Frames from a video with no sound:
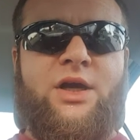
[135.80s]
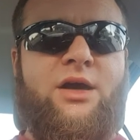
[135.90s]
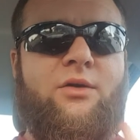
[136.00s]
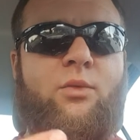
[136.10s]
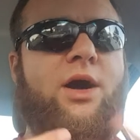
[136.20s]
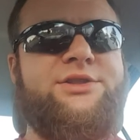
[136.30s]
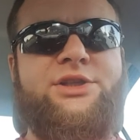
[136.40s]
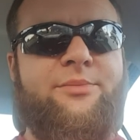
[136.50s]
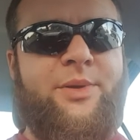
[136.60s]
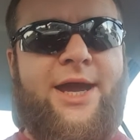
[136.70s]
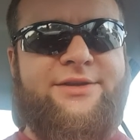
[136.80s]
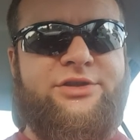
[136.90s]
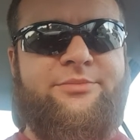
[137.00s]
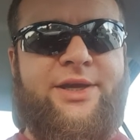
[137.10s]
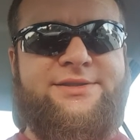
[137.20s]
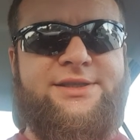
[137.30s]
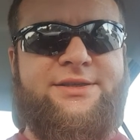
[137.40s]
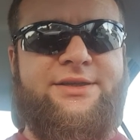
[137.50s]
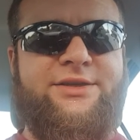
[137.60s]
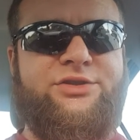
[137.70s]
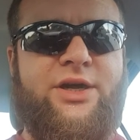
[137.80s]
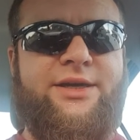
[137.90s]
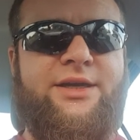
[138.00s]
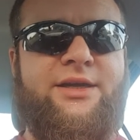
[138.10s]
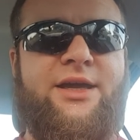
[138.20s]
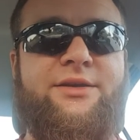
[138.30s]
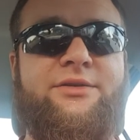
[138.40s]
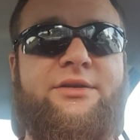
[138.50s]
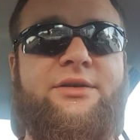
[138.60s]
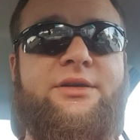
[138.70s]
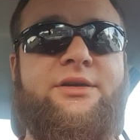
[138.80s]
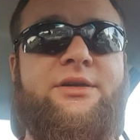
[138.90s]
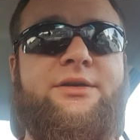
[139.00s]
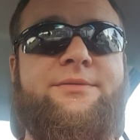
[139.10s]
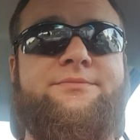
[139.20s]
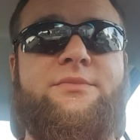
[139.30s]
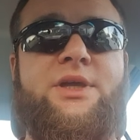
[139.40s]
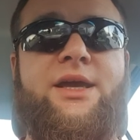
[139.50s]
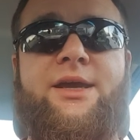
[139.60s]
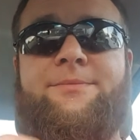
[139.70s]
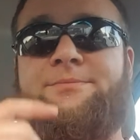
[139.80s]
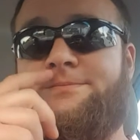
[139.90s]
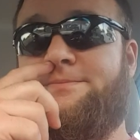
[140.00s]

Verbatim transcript: a washed up actor, basically trying to, and a.